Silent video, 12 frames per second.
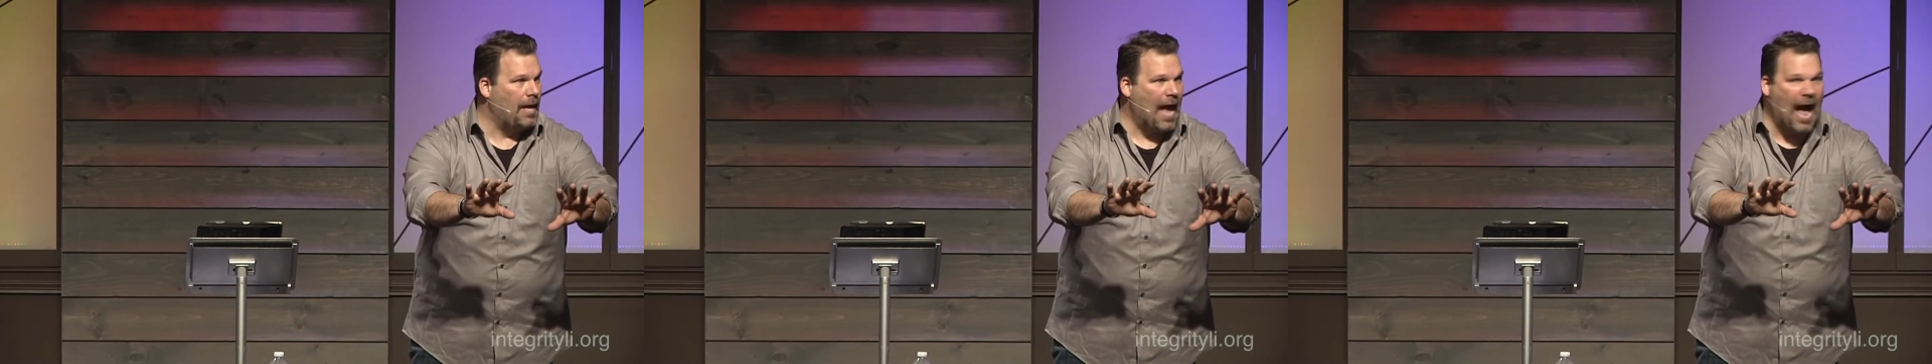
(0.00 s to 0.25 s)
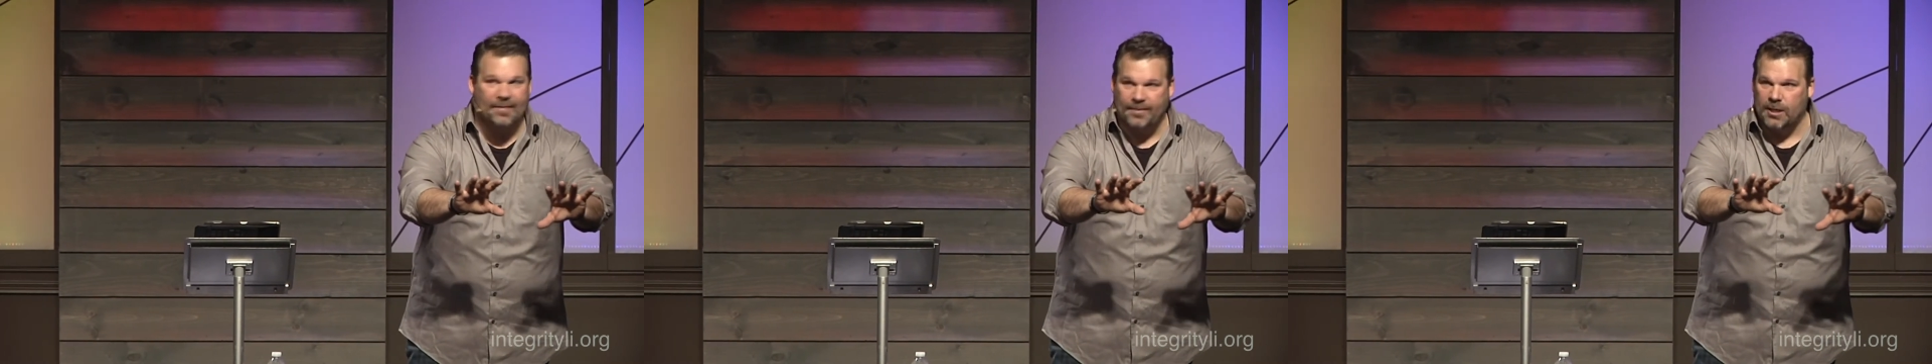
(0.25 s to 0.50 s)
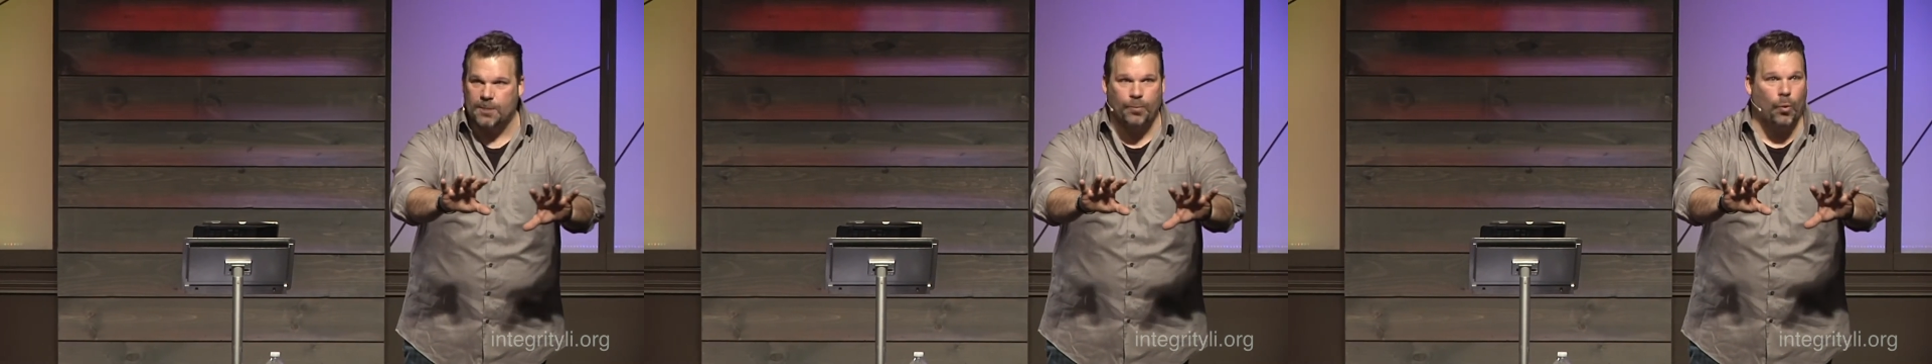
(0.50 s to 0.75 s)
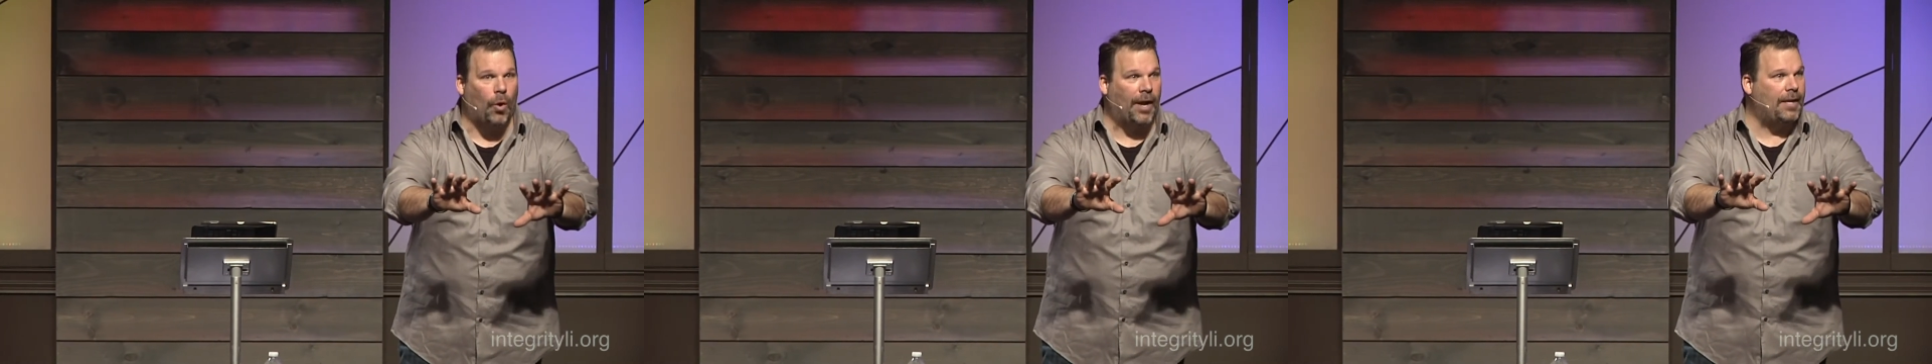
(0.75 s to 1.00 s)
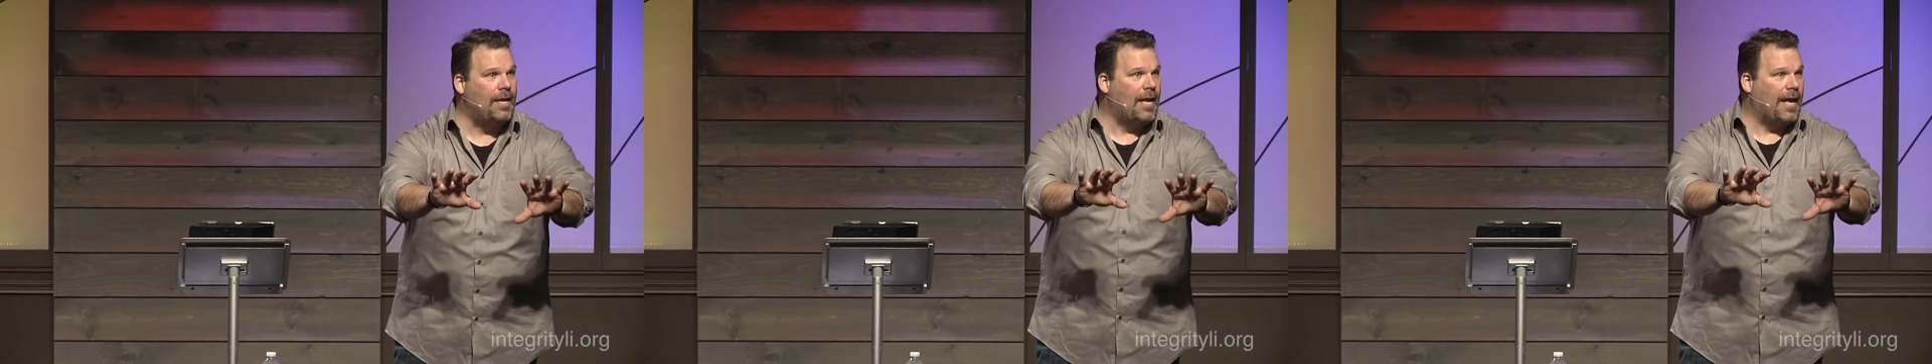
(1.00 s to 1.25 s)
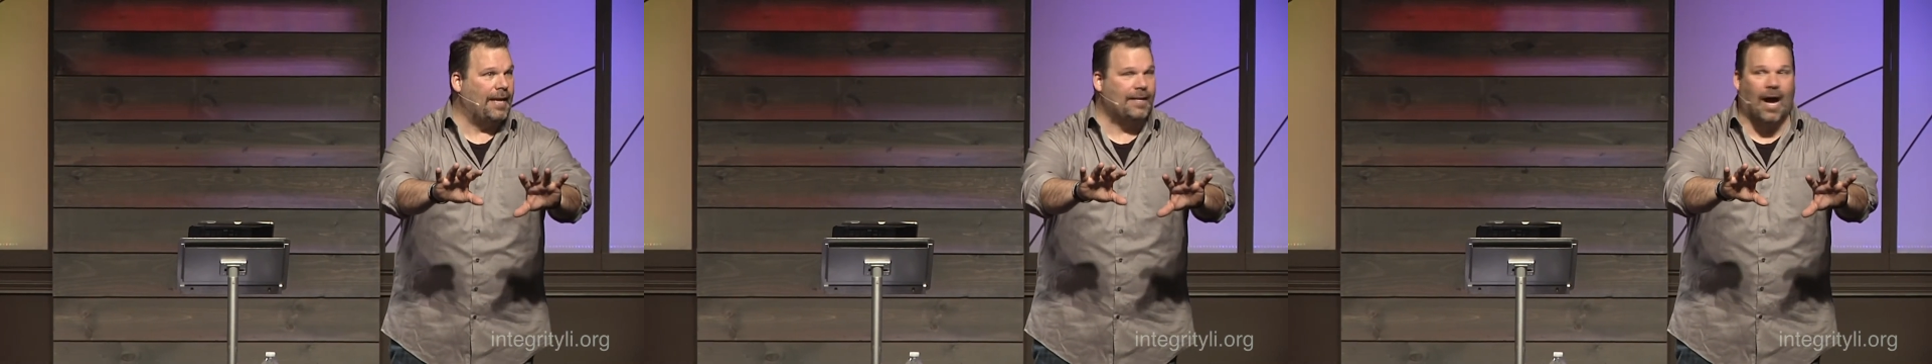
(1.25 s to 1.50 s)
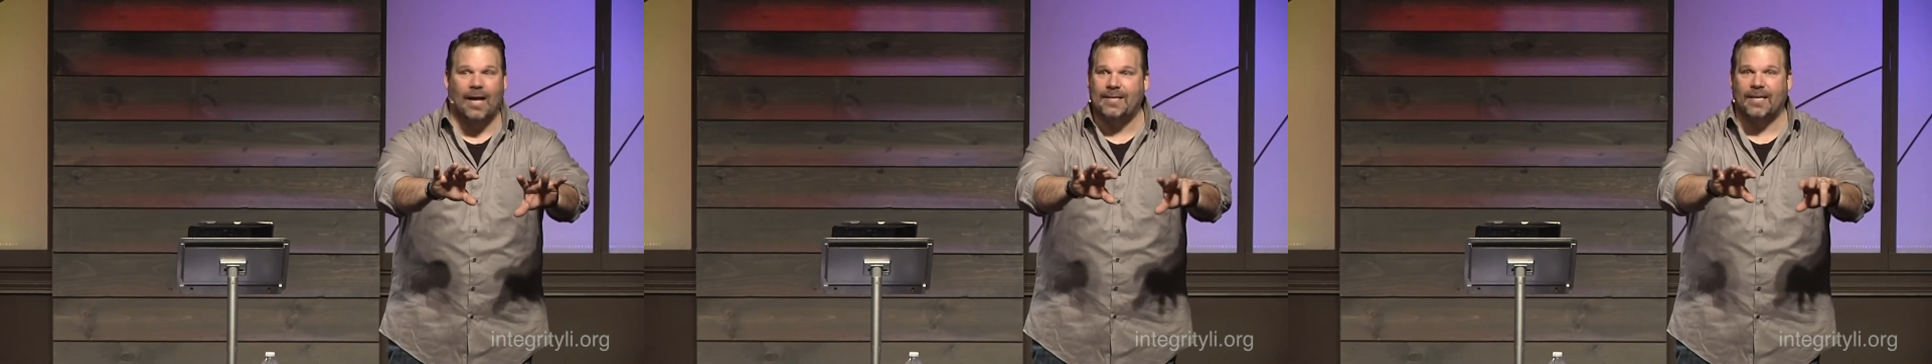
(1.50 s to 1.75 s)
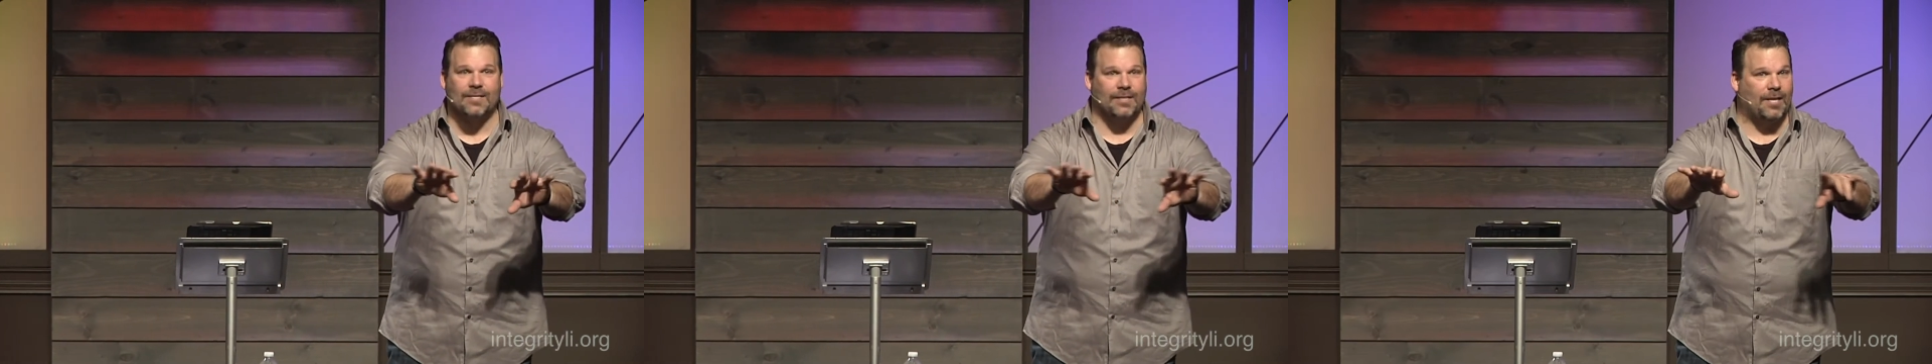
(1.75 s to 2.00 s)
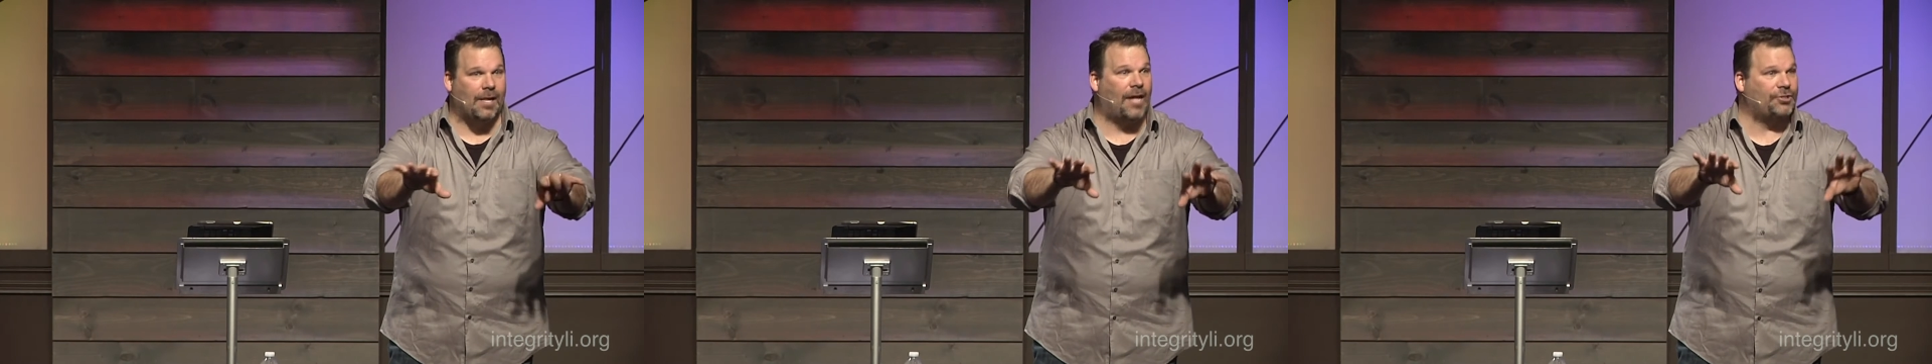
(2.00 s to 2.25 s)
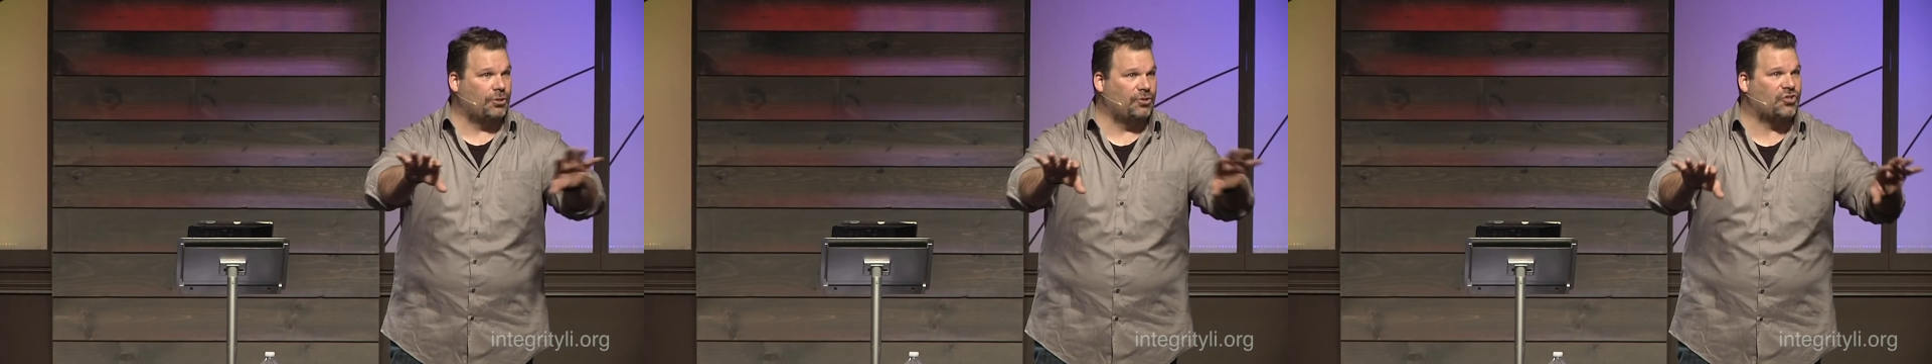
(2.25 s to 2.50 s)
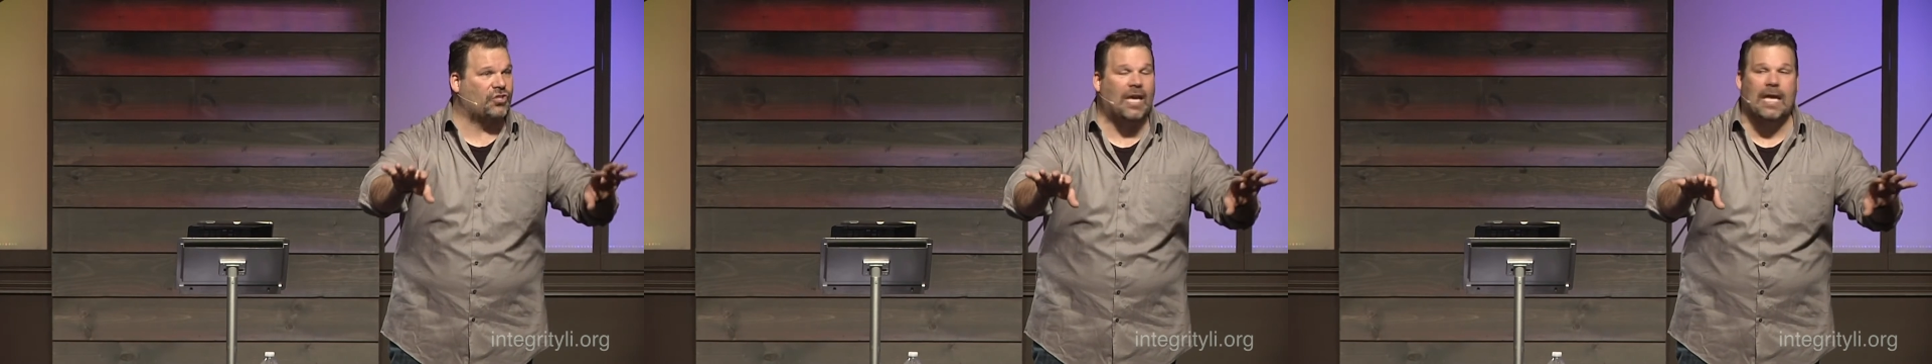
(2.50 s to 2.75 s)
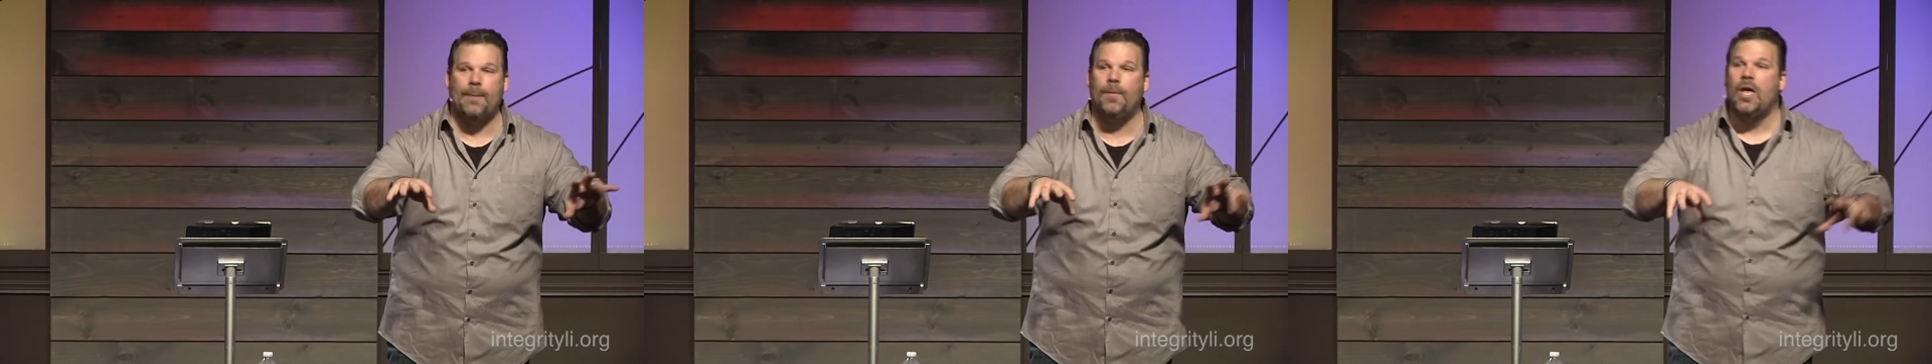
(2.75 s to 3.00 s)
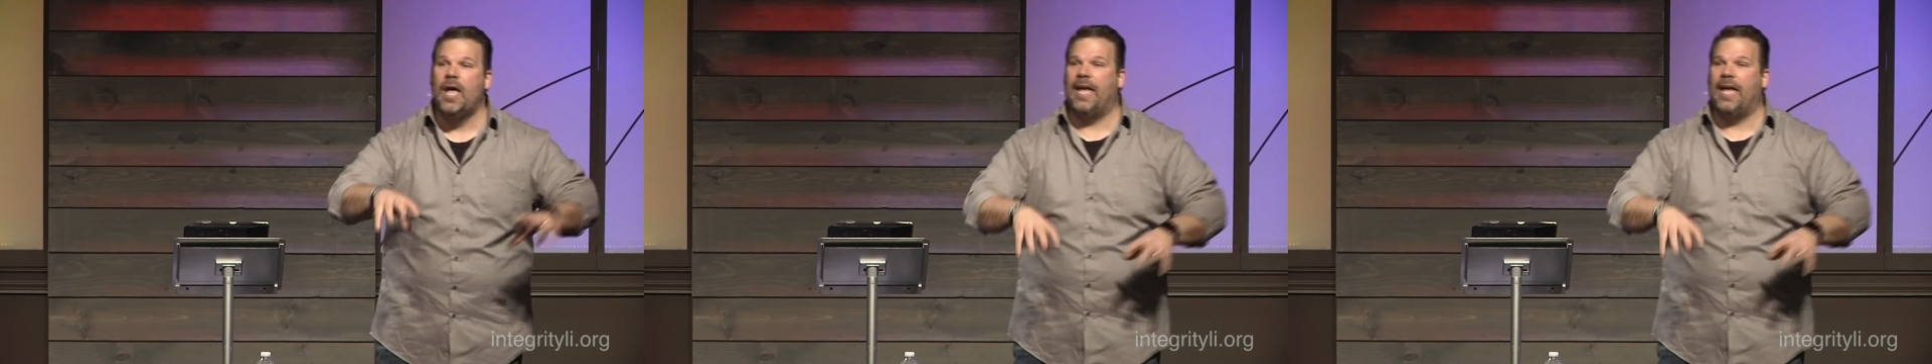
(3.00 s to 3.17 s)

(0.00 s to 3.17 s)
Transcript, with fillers: at this point in God's eschatological scheme